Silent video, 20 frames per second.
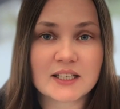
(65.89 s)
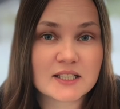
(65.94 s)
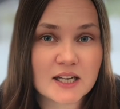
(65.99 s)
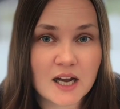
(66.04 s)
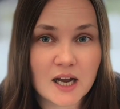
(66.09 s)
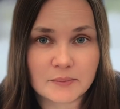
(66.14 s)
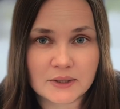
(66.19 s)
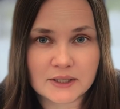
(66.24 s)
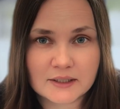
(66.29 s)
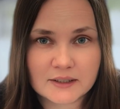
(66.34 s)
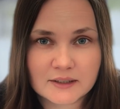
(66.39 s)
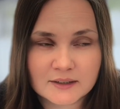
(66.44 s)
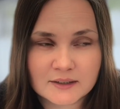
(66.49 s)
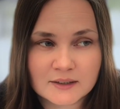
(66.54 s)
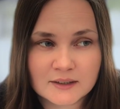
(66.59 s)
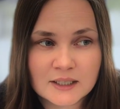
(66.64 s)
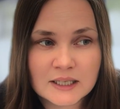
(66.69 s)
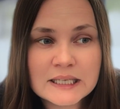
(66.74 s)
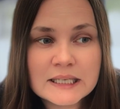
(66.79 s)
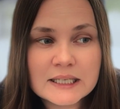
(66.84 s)
topic.
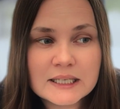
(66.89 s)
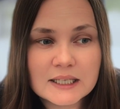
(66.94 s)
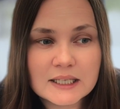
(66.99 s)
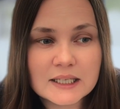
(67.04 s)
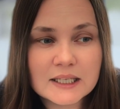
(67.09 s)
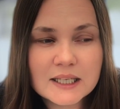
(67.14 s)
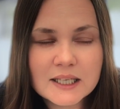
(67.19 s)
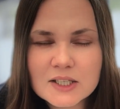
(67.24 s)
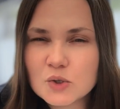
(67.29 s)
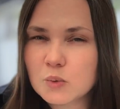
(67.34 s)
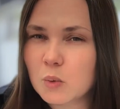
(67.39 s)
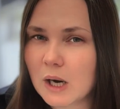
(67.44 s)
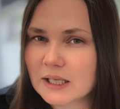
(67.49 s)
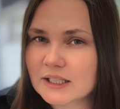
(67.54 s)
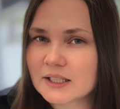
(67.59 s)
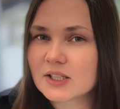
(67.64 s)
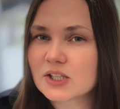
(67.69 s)
Each one